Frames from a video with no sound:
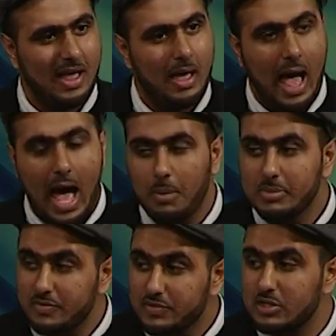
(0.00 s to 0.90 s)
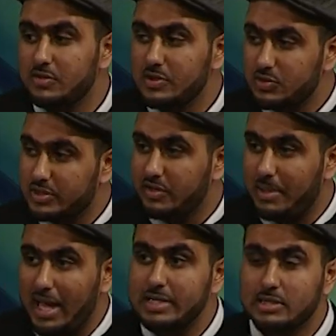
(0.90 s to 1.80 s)
How many of those individuals give
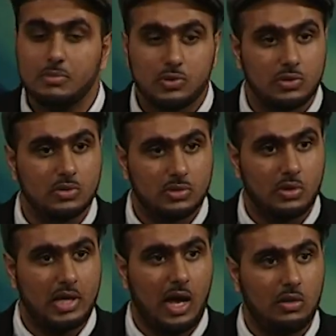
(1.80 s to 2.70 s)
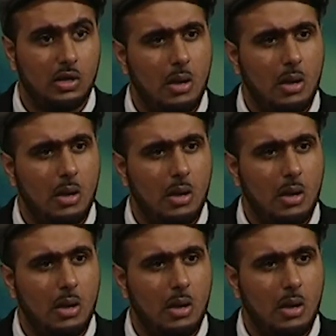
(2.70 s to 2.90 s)
back? And some do, no doubt,